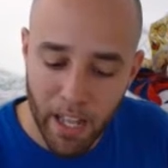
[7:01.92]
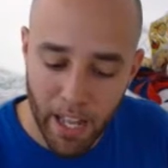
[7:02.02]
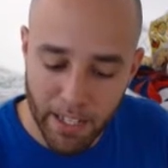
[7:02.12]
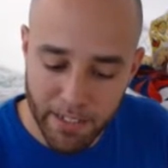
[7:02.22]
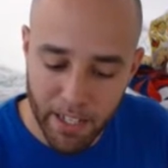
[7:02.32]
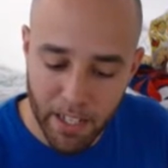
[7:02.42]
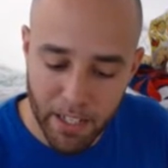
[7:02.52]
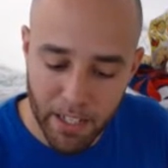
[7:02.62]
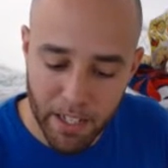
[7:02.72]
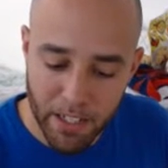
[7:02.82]

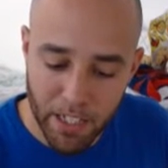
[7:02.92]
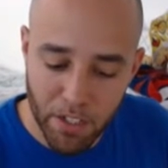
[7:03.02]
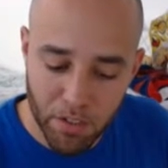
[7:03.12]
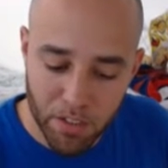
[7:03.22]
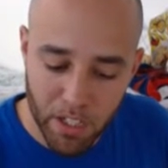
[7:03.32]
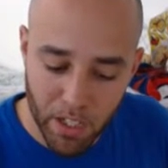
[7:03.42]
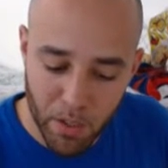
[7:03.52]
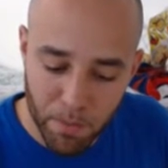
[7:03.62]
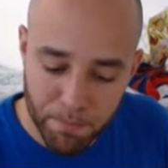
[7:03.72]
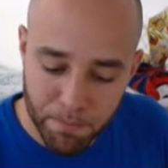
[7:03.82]
leader
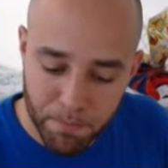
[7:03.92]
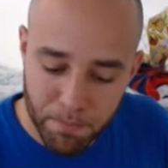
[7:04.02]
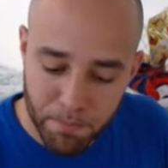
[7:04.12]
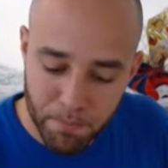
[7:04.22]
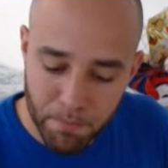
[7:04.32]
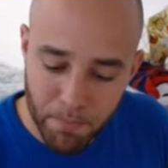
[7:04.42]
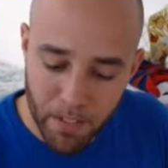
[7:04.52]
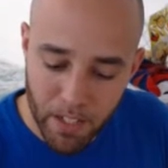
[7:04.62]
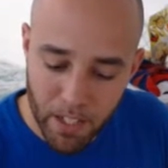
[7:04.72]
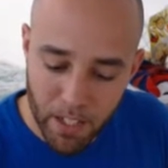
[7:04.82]
skill
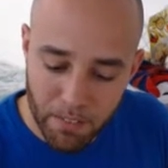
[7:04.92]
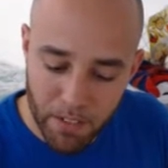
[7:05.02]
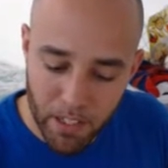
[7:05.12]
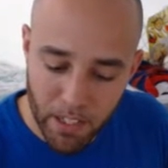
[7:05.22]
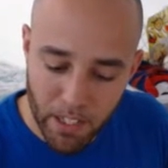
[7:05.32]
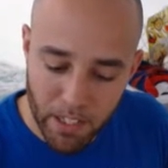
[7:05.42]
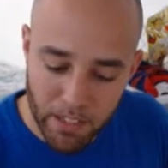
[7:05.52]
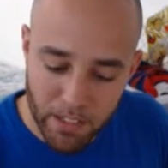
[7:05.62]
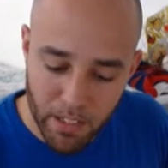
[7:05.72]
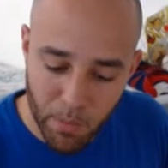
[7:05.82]
of
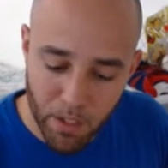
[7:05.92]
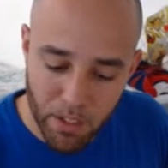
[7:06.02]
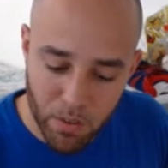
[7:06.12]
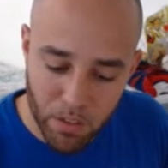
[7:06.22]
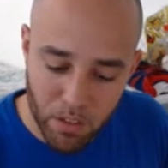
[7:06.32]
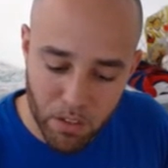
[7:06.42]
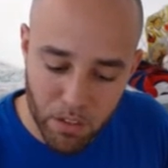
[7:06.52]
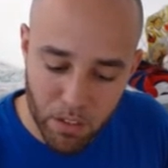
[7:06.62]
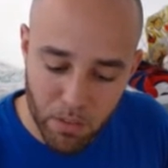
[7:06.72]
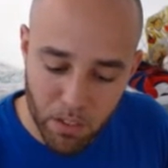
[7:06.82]
let's see, where's
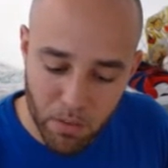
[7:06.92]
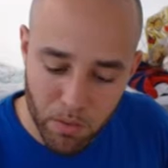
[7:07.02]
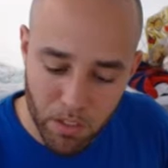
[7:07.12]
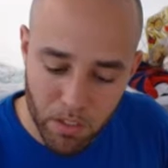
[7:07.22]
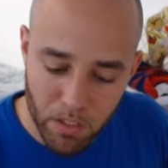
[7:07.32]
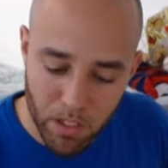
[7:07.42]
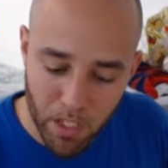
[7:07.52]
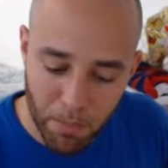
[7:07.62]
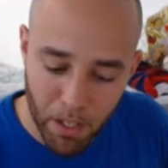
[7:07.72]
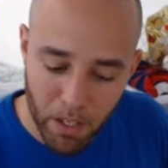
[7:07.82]
Rakuni?
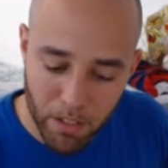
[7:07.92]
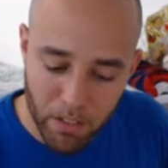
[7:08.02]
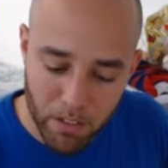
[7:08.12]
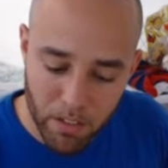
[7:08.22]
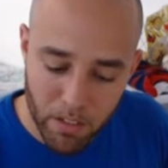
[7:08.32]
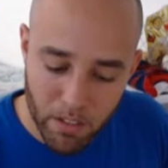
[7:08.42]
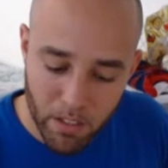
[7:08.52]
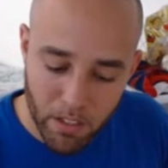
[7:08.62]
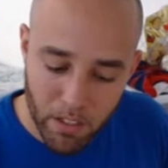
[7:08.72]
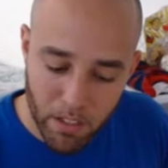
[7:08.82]

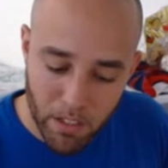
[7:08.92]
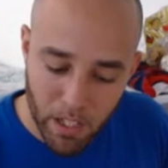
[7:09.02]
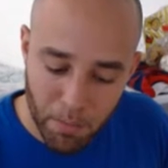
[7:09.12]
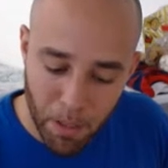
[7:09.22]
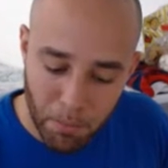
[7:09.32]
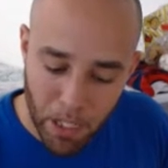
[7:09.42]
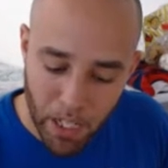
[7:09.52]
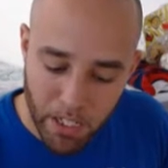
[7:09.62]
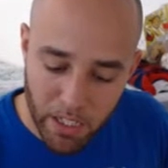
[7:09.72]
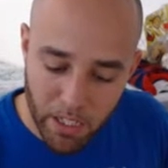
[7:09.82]
Am I
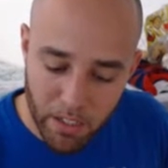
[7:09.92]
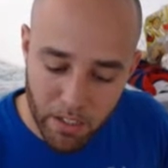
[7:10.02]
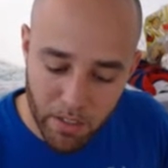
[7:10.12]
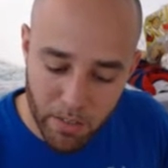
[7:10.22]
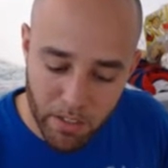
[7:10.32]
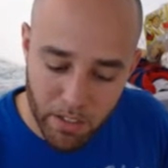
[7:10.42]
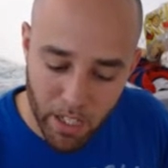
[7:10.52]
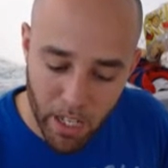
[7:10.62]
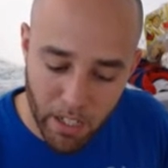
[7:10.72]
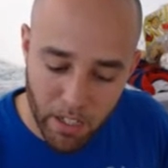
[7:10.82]
blind here? Where is he
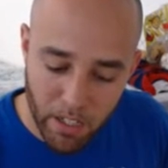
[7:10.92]
at?